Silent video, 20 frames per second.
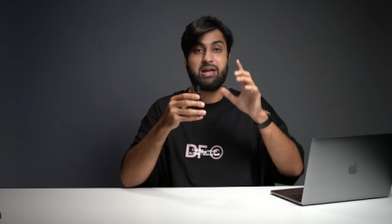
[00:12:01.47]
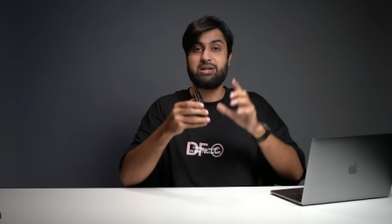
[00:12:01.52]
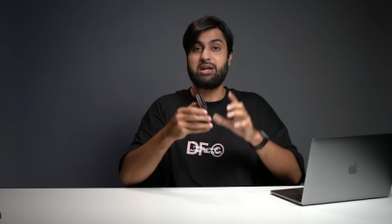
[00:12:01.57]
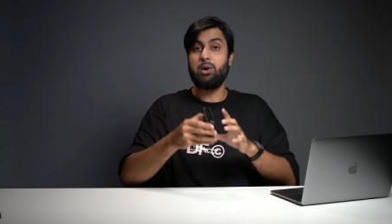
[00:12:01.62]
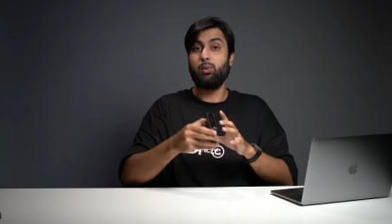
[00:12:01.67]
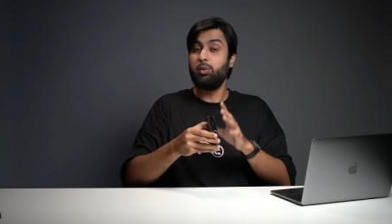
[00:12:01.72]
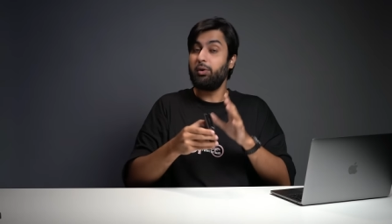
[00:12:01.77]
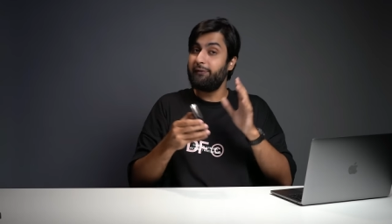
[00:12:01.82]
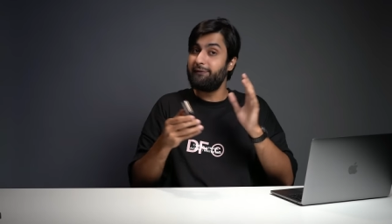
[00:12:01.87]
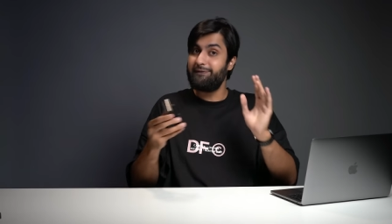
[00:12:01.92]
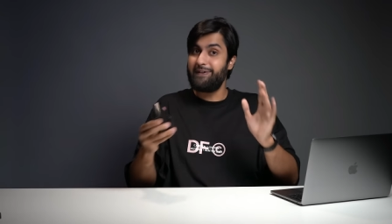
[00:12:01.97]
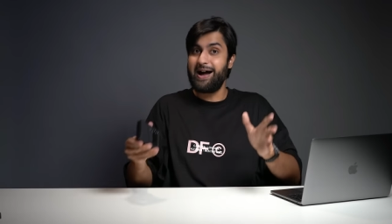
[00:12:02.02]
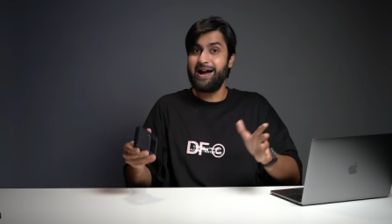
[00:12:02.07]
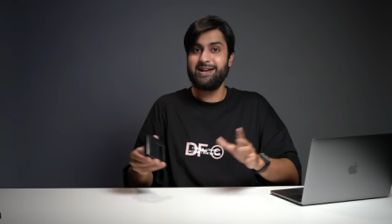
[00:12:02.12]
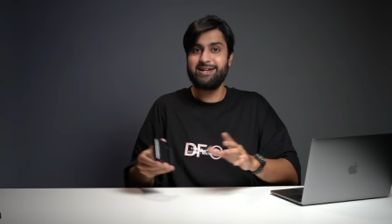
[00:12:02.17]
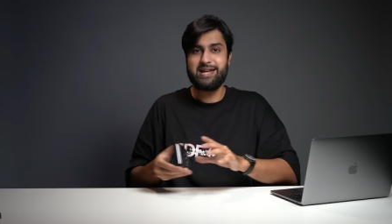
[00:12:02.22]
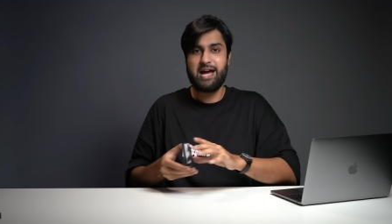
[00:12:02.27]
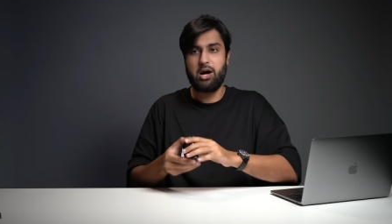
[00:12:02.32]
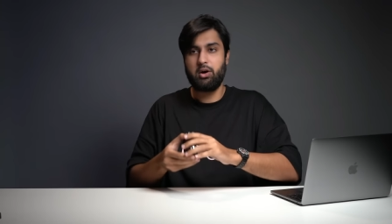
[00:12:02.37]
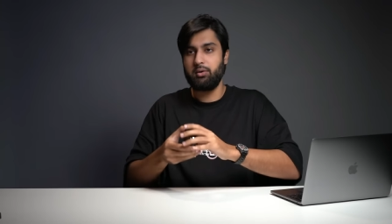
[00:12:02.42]
Now, we'll
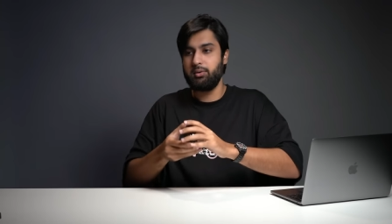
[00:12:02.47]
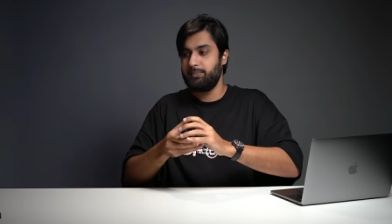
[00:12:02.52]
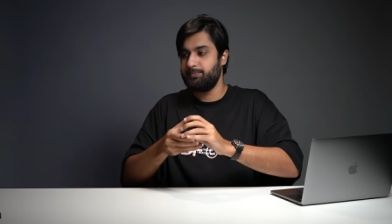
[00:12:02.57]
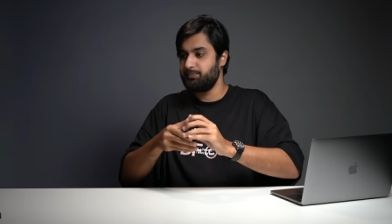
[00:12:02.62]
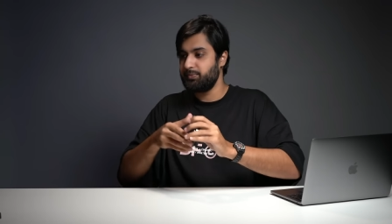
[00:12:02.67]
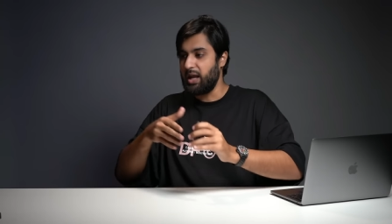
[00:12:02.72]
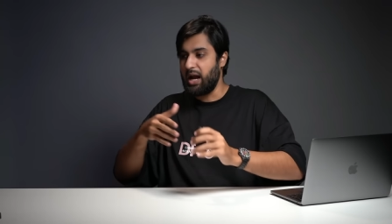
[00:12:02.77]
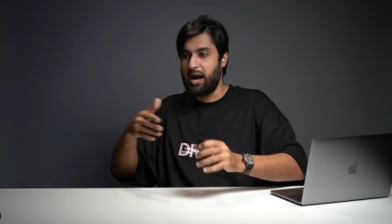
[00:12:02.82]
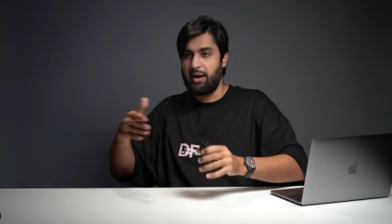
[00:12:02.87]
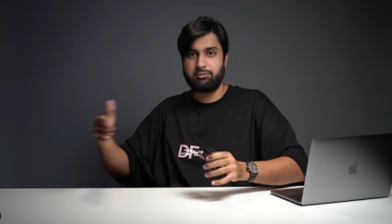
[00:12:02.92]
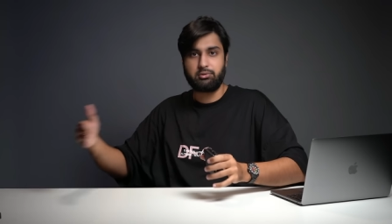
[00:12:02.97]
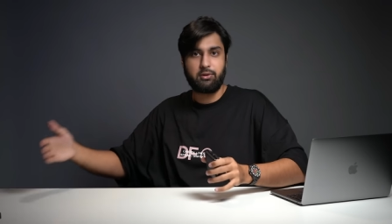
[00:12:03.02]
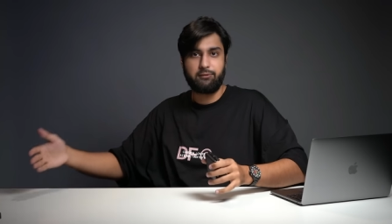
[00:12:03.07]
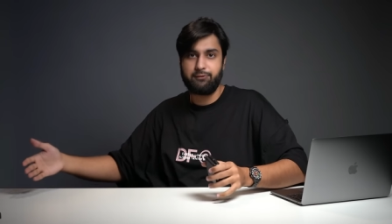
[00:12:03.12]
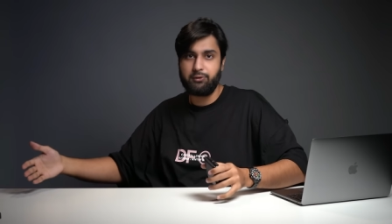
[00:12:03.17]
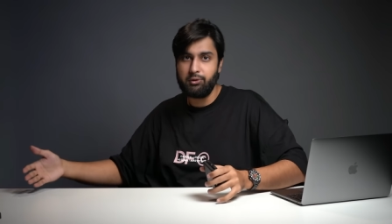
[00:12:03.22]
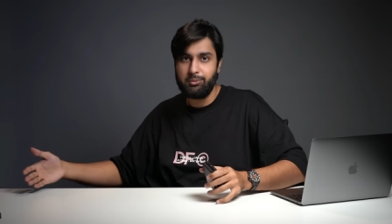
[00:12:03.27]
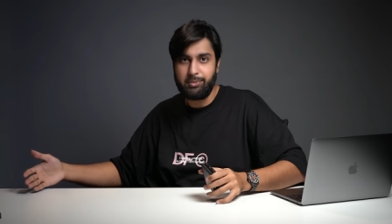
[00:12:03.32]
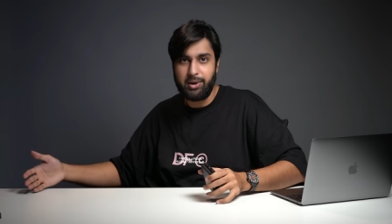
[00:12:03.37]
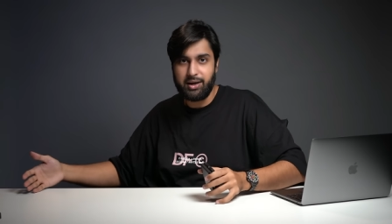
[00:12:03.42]
find out after a
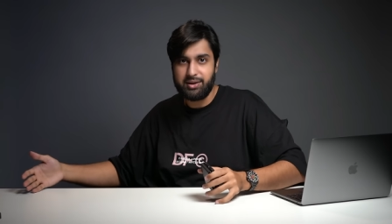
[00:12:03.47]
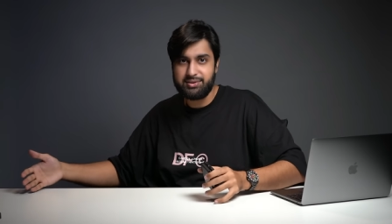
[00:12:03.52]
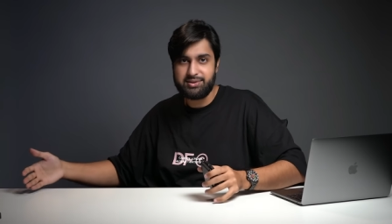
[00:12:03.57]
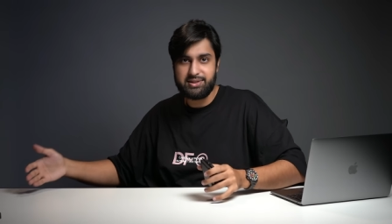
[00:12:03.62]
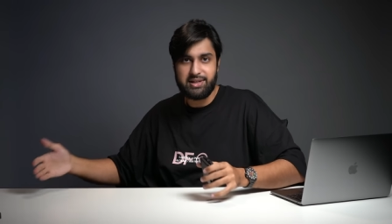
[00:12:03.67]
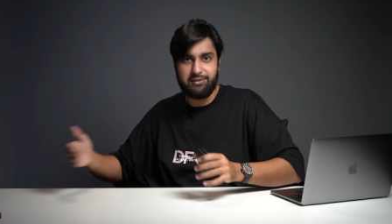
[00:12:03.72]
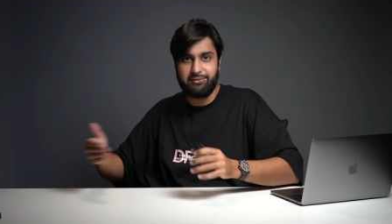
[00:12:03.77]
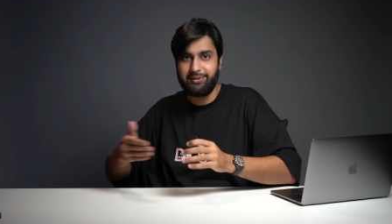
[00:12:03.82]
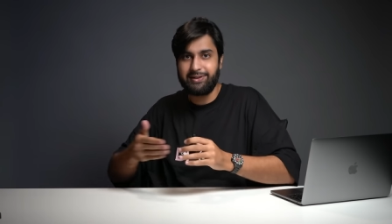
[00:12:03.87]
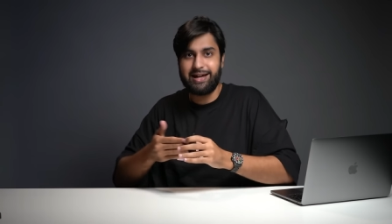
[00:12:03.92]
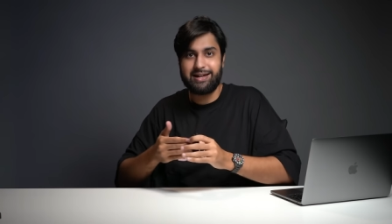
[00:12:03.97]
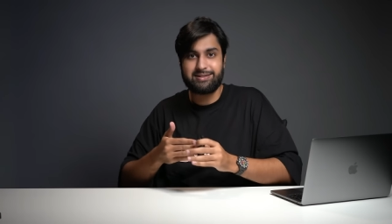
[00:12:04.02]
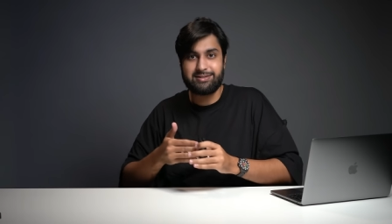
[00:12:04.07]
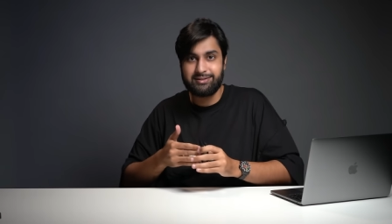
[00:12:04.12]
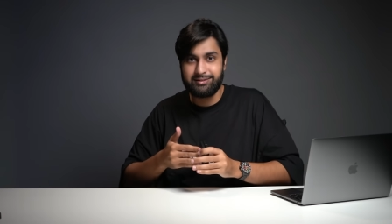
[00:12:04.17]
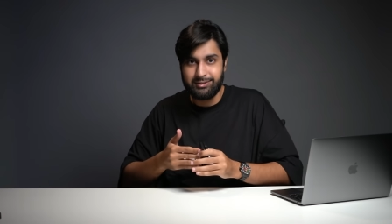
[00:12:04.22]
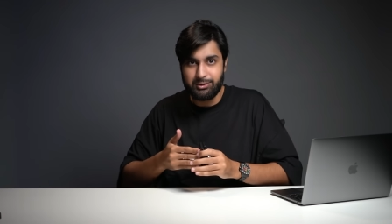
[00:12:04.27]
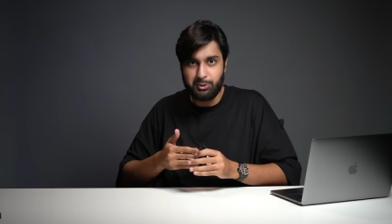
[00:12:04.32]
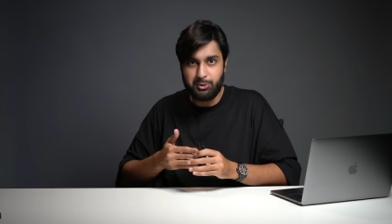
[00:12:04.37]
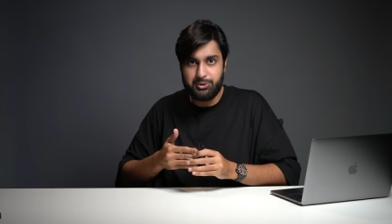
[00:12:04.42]
few months if it gets
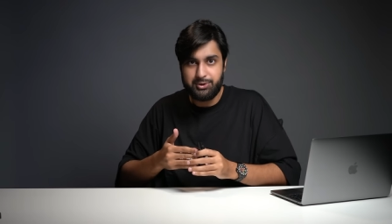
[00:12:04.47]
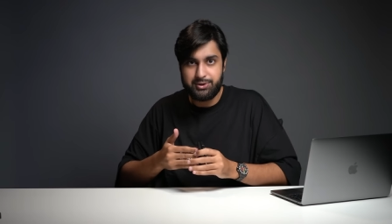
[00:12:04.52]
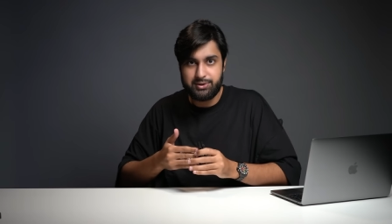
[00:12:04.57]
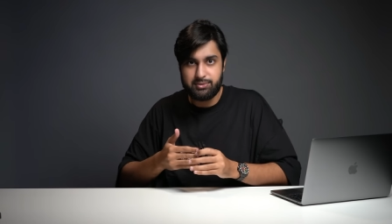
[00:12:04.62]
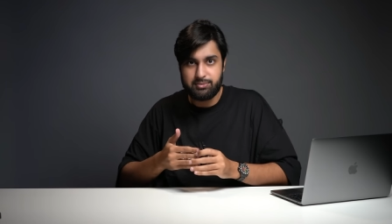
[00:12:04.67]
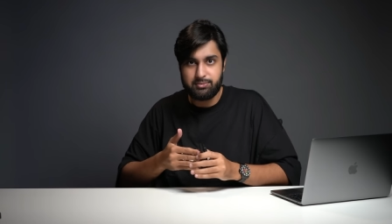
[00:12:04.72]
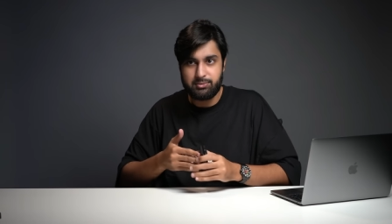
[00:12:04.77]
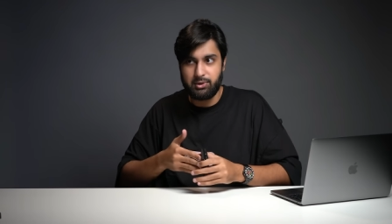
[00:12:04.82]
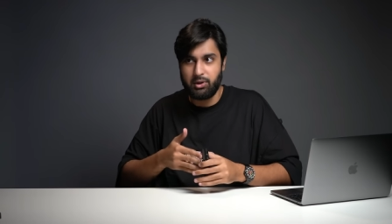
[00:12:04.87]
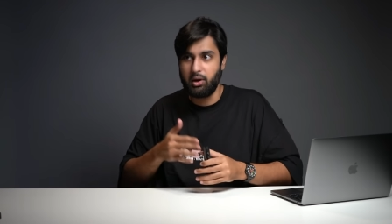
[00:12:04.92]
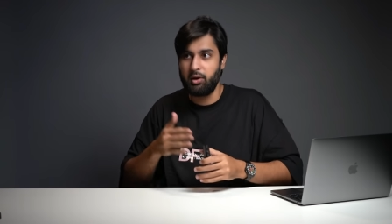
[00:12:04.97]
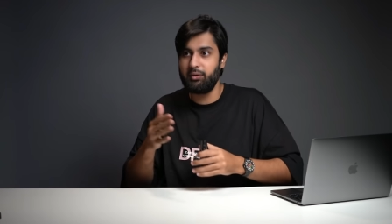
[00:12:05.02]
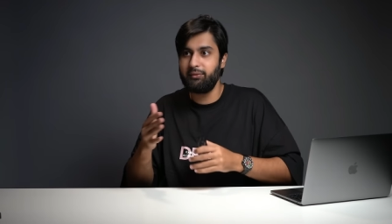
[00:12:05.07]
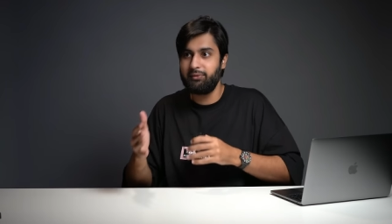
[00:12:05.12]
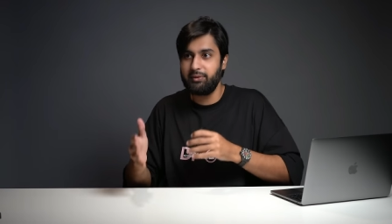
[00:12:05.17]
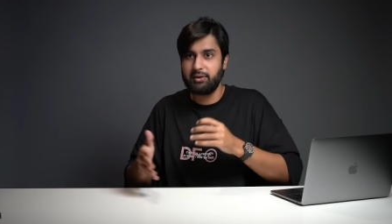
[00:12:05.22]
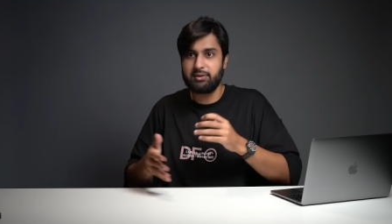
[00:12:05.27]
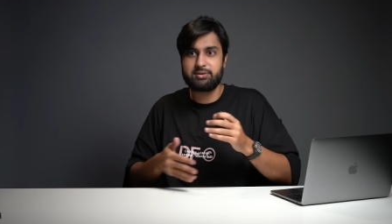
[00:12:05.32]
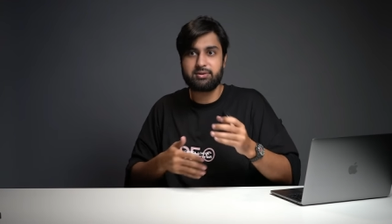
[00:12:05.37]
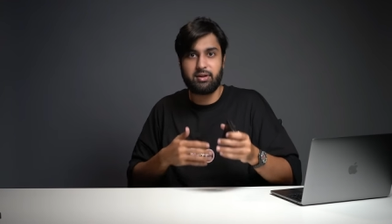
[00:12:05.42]
loose, you know, if
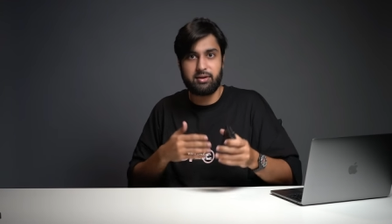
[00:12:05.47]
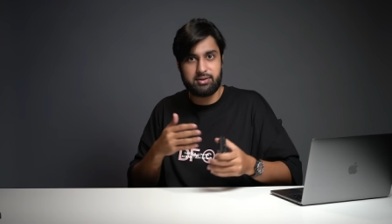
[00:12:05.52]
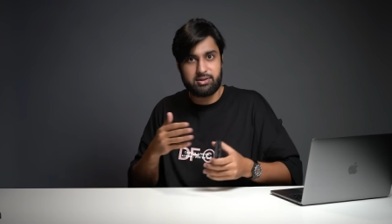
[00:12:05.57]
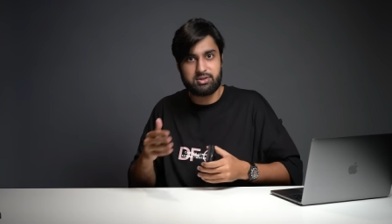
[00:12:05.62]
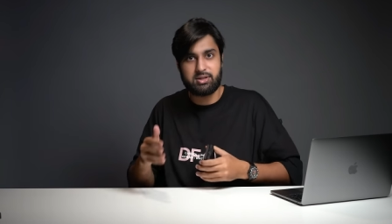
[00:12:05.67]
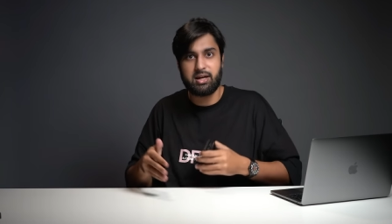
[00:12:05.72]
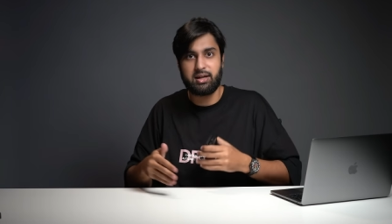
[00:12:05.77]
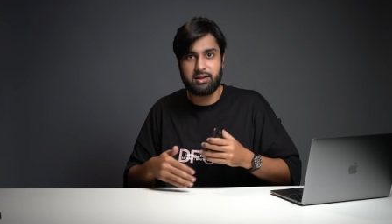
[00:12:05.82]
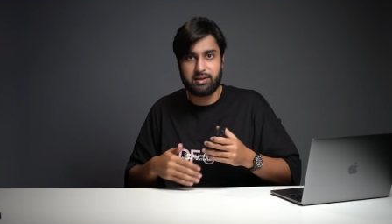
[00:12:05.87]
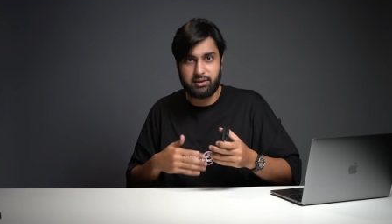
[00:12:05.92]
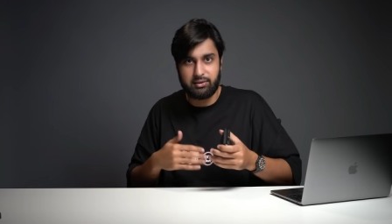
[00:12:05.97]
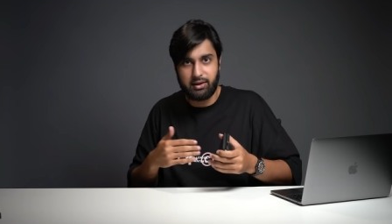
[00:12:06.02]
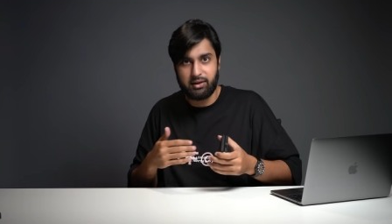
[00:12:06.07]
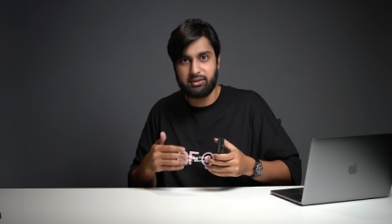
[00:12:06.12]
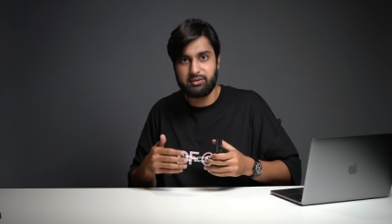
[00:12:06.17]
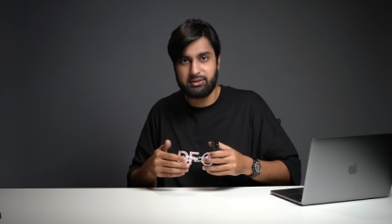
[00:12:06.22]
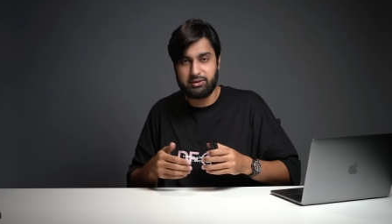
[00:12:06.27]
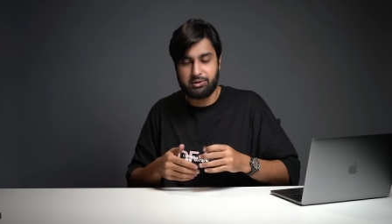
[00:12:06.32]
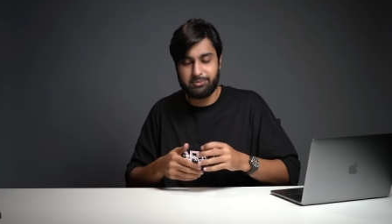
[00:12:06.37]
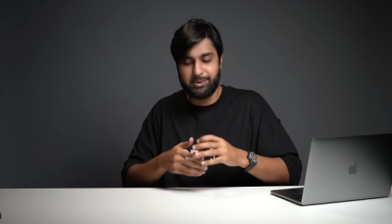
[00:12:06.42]
it starts shaking
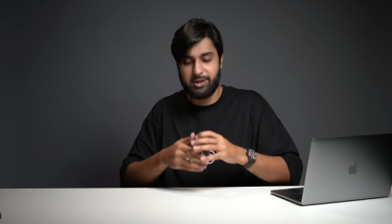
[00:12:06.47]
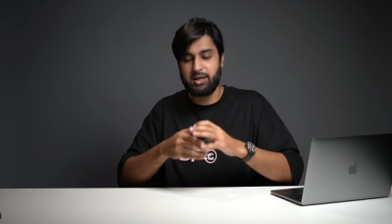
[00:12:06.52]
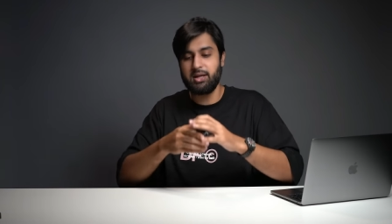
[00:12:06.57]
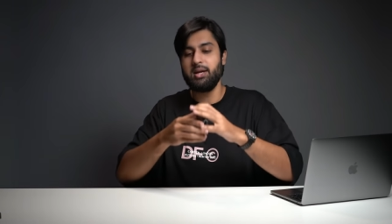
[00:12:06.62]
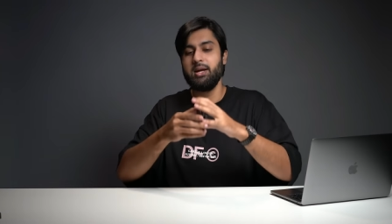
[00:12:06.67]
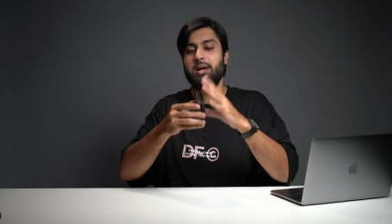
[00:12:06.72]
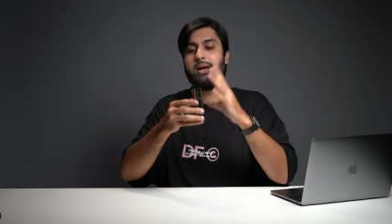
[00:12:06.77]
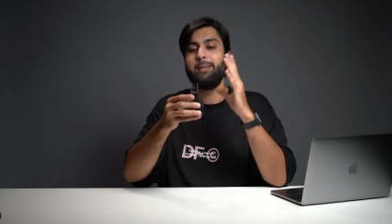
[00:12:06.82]
around a little bit.